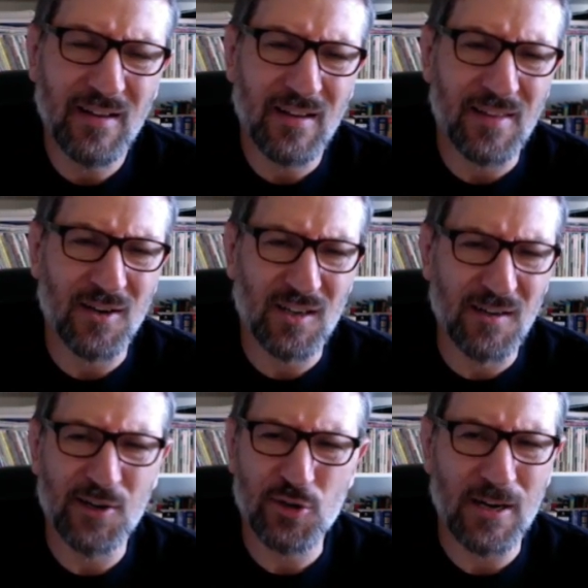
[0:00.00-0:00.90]
and they're
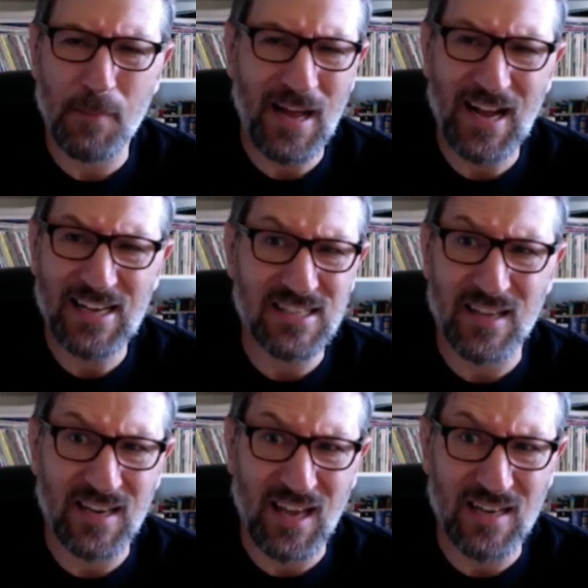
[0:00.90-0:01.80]
clearly trying to pass and they
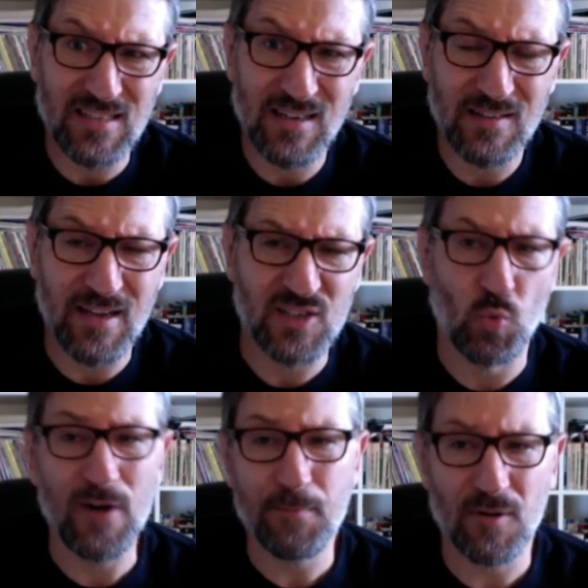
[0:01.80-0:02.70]
can't. That is
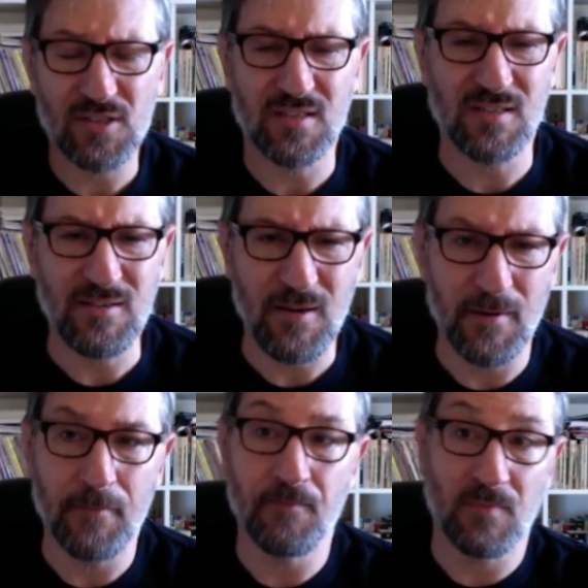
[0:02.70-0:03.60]
one person
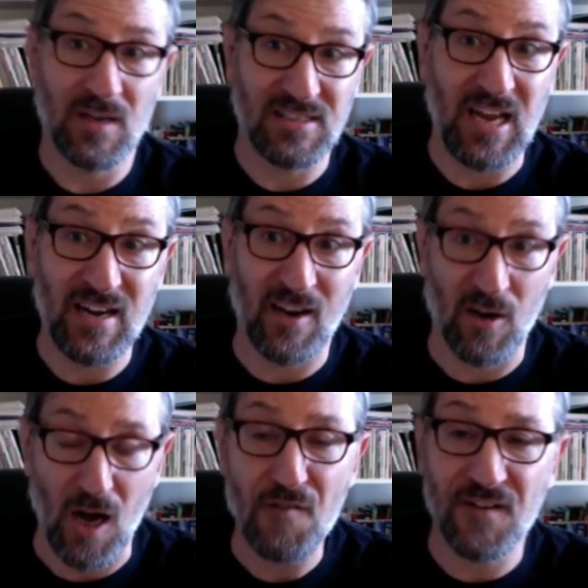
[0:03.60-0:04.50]
attaining an
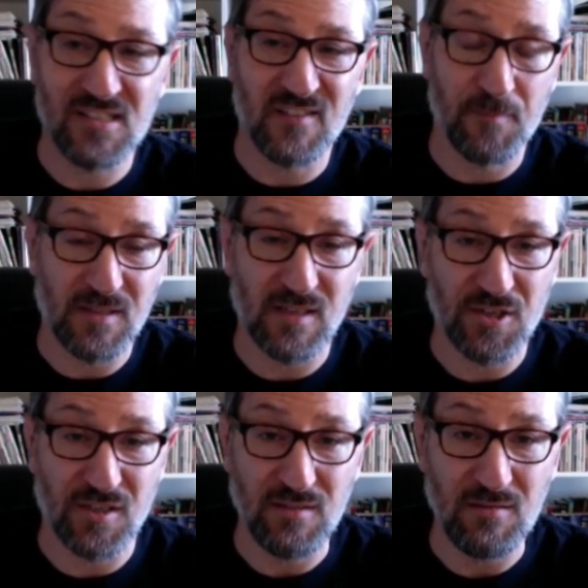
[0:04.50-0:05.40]
offensive
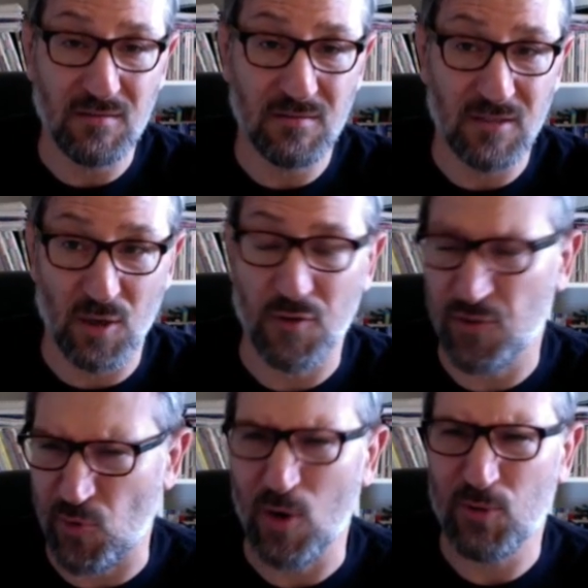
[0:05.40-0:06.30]
position, you know, if they're
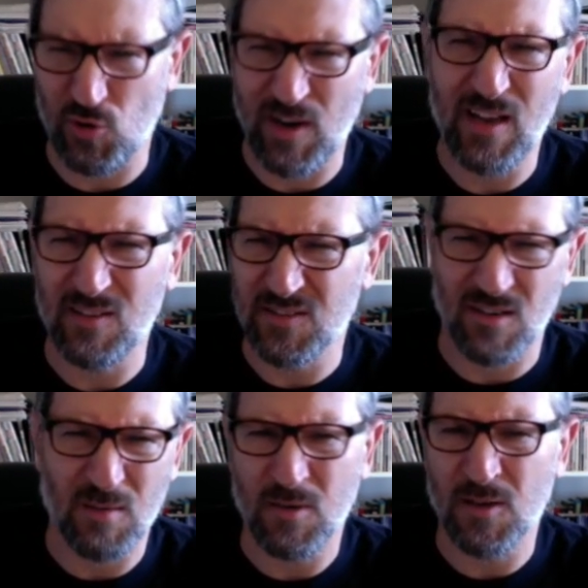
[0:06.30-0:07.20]
throwing up triangles,
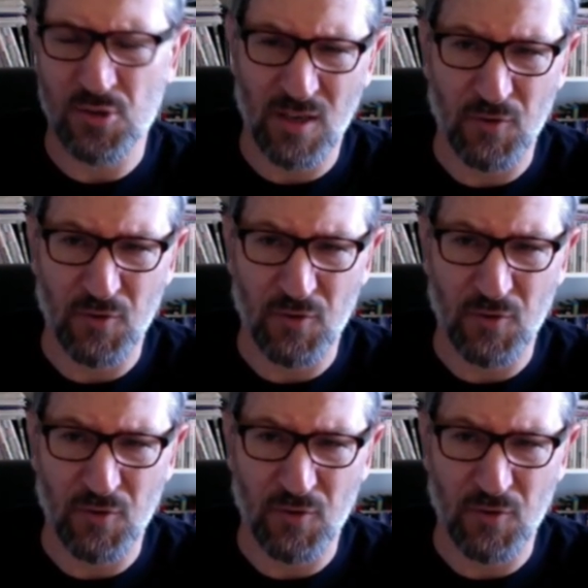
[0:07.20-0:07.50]
arm bars, looking for